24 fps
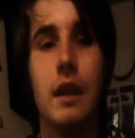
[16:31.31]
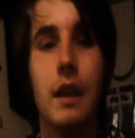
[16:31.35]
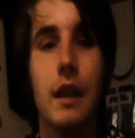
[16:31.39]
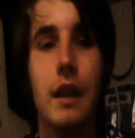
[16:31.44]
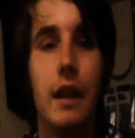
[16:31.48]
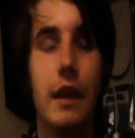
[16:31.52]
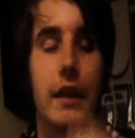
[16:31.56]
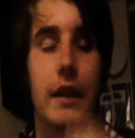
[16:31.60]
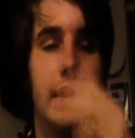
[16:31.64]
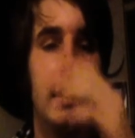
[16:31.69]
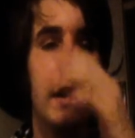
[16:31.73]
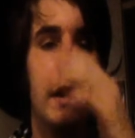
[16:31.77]

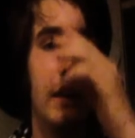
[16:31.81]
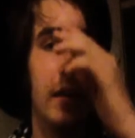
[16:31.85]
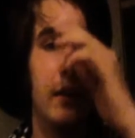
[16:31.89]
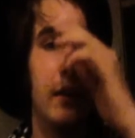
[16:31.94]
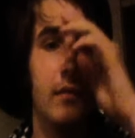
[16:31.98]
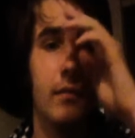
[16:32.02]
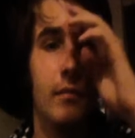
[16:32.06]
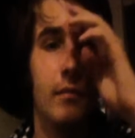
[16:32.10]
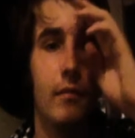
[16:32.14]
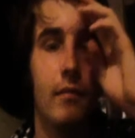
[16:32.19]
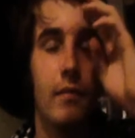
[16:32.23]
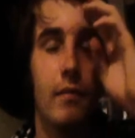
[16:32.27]
And then
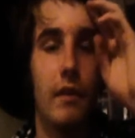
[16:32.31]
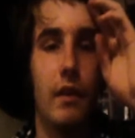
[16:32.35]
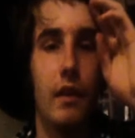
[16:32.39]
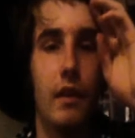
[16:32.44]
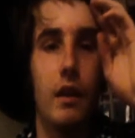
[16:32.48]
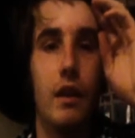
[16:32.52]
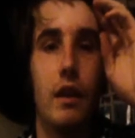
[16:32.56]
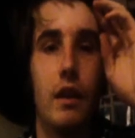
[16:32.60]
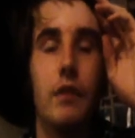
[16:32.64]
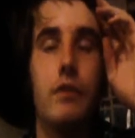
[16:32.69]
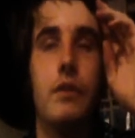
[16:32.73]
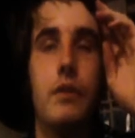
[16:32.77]

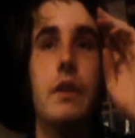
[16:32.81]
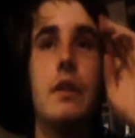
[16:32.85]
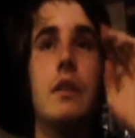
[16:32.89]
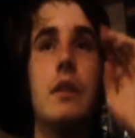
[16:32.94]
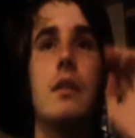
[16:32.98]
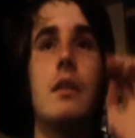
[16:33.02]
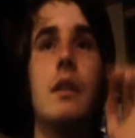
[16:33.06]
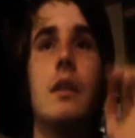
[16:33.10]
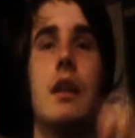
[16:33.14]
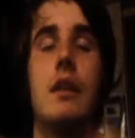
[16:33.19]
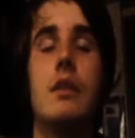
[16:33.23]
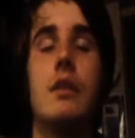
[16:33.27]
I think
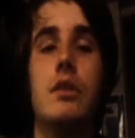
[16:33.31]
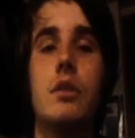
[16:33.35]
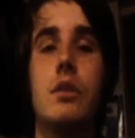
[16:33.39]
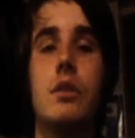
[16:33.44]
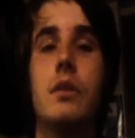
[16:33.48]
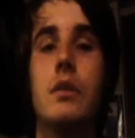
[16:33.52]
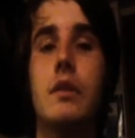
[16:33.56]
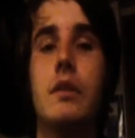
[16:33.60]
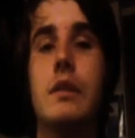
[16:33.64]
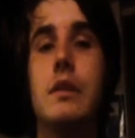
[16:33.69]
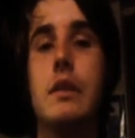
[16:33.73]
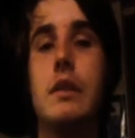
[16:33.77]

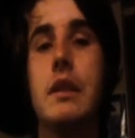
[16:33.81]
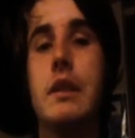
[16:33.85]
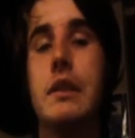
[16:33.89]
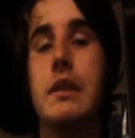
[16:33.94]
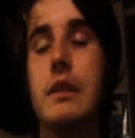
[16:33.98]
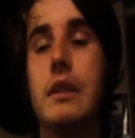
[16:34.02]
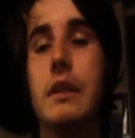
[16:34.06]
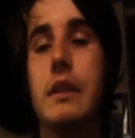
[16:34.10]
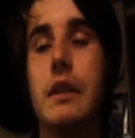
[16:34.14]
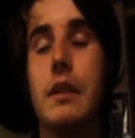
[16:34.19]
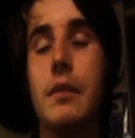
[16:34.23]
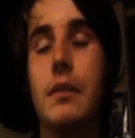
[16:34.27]
Deadshot is
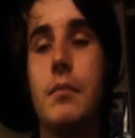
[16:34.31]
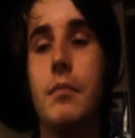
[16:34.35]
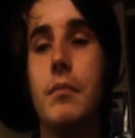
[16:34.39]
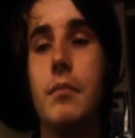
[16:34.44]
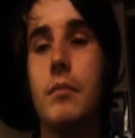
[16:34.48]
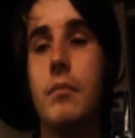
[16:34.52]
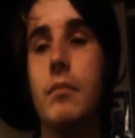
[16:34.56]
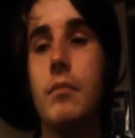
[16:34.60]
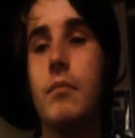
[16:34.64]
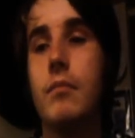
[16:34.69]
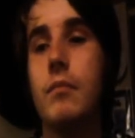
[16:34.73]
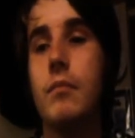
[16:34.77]
easily
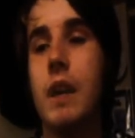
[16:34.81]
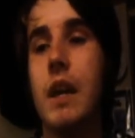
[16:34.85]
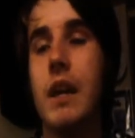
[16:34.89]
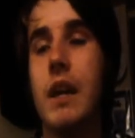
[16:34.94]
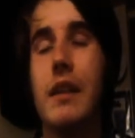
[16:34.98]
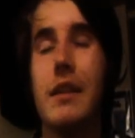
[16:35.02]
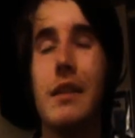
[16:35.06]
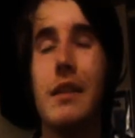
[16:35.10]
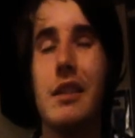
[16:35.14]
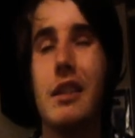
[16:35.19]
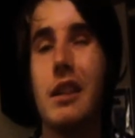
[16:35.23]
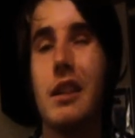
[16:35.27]

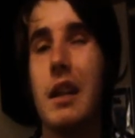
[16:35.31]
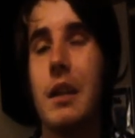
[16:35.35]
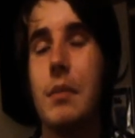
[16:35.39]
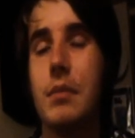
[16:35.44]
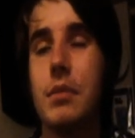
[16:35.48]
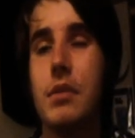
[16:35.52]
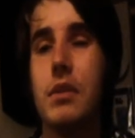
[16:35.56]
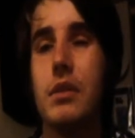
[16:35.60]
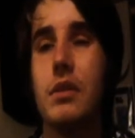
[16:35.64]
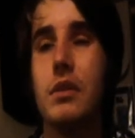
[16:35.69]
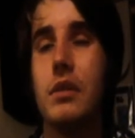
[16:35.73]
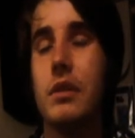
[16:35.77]
and
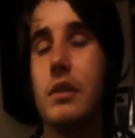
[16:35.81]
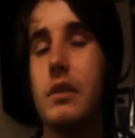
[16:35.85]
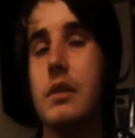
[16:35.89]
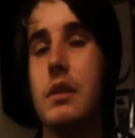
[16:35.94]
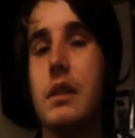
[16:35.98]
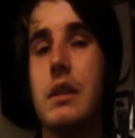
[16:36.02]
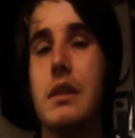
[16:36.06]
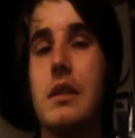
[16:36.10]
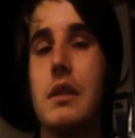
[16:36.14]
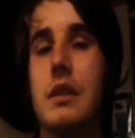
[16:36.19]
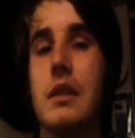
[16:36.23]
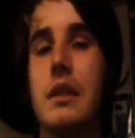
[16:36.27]
Diablo is
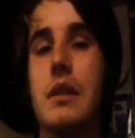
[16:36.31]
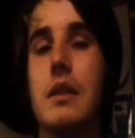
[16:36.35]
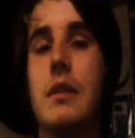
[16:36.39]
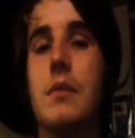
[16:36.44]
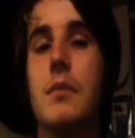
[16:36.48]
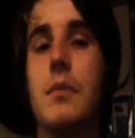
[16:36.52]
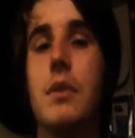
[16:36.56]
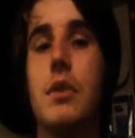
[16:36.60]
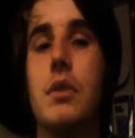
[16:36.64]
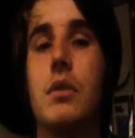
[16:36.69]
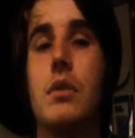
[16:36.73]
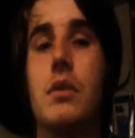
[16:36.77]
easily the
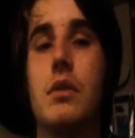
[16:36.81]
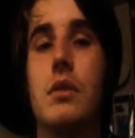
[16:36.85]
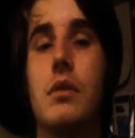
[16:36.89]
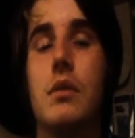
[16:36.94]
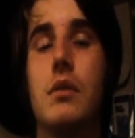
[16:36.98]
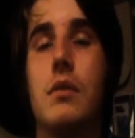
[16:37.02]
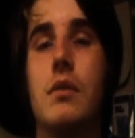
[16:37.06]
most,